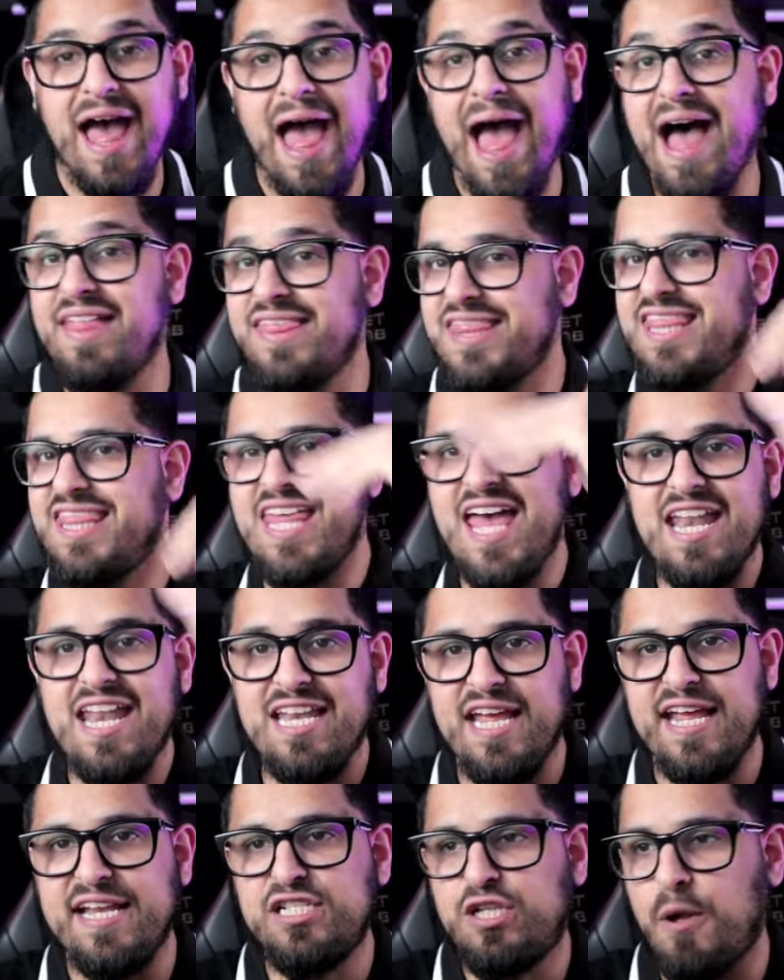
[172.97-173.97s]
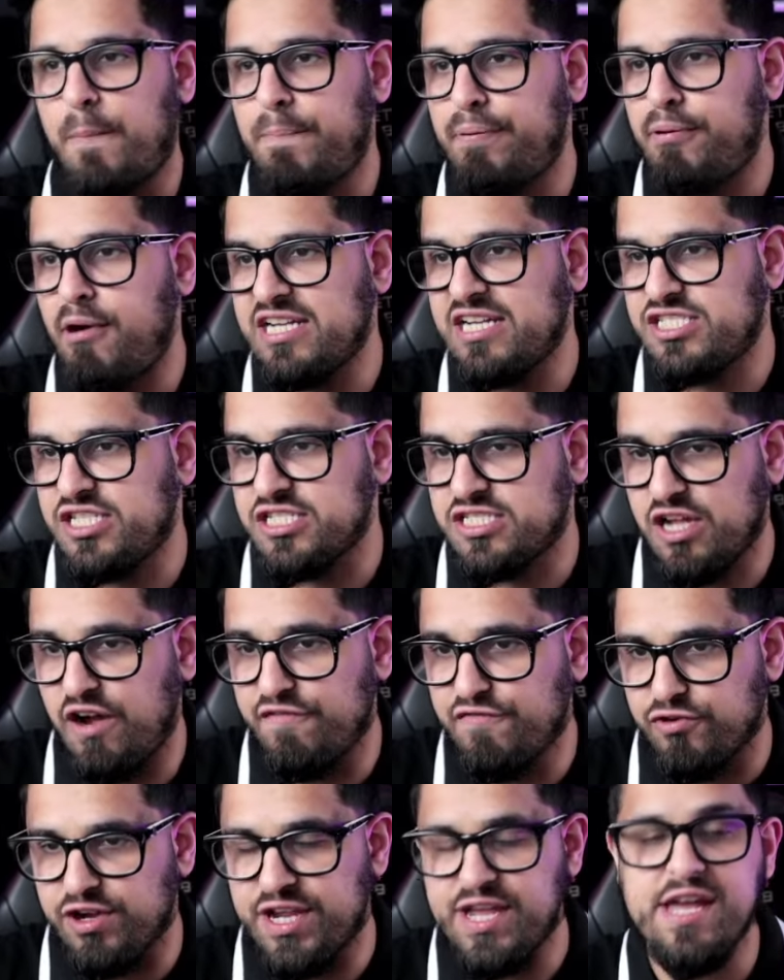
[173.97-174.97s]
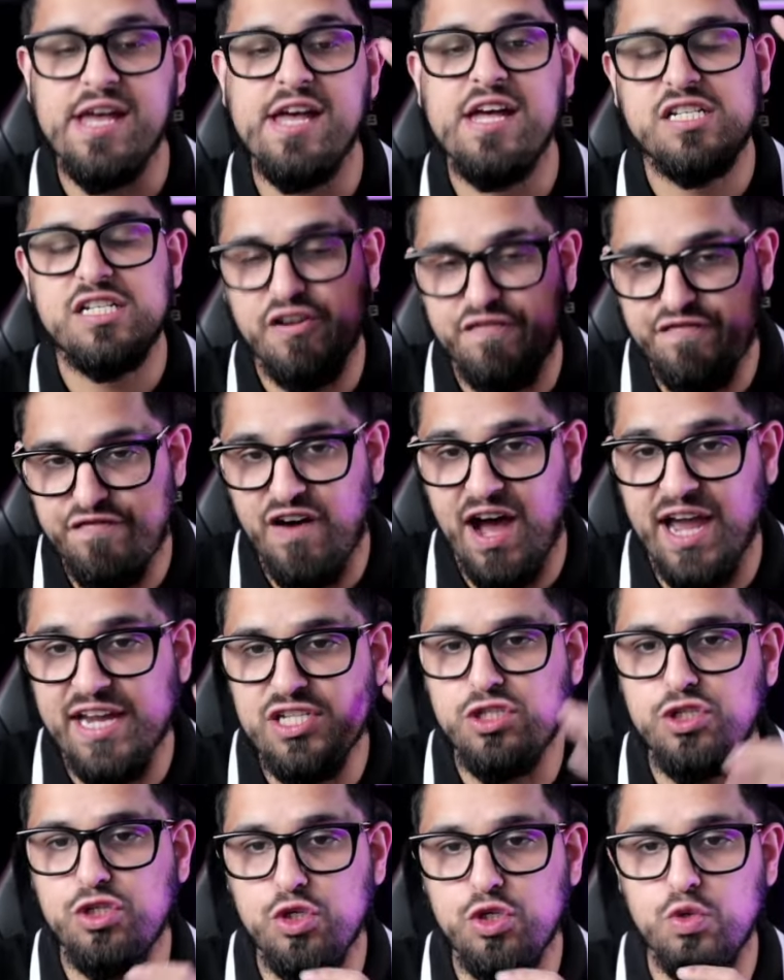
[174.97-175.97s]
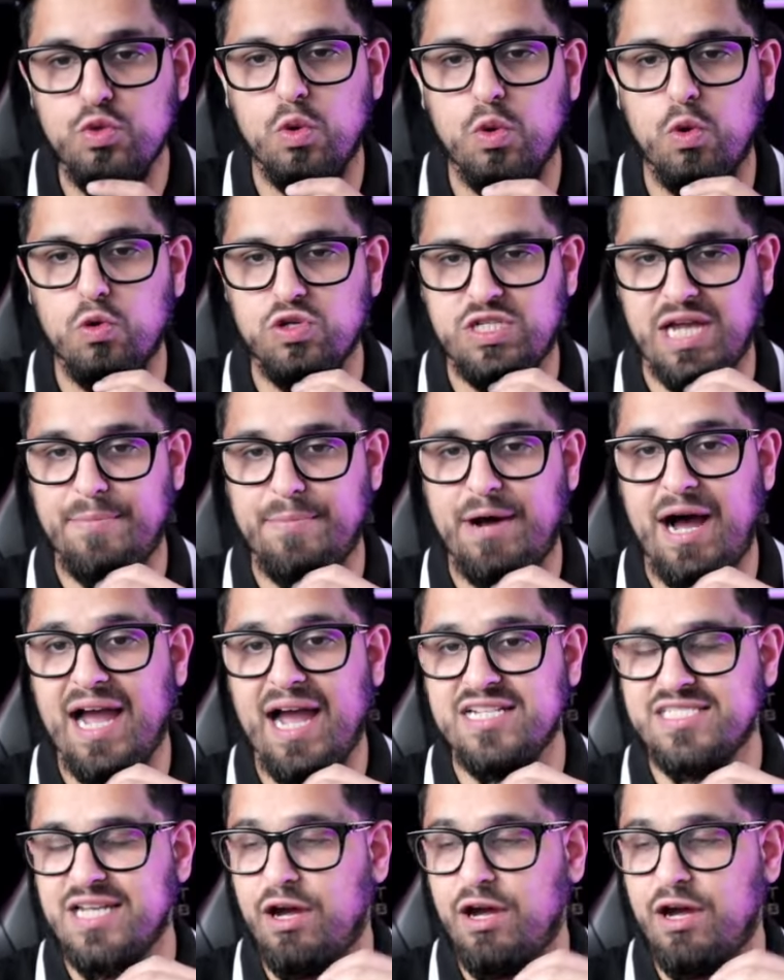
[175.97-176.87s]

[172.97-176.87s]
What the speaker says: and then into price discovery to find new all-time highs.